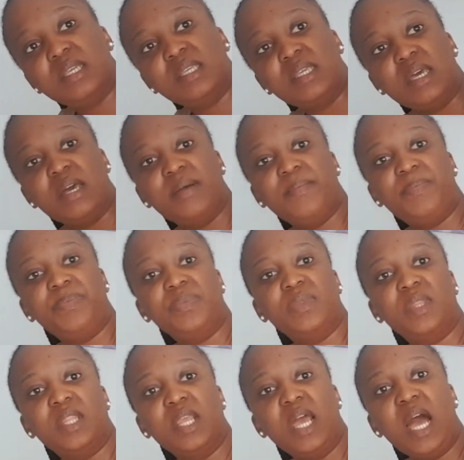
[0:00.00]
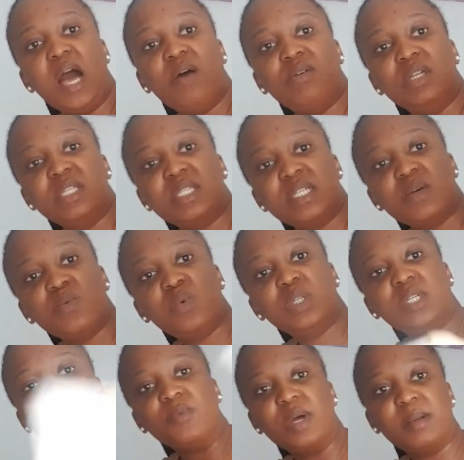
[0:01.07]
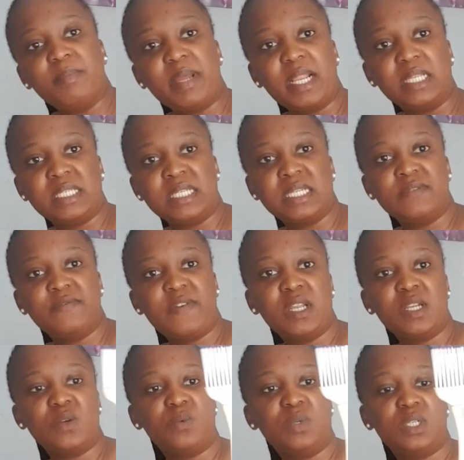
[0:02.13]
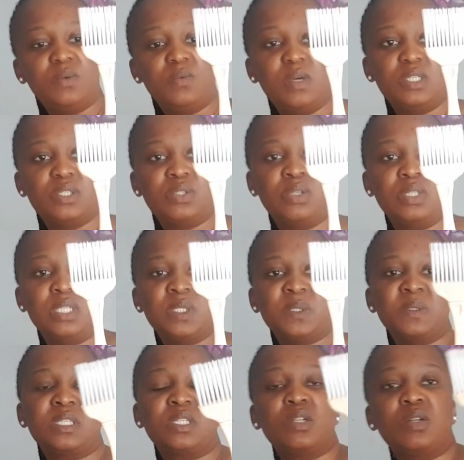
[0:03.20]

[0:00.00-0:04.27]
Yeah, I wanted a wooden one, but I didn't find a wooden one, so this was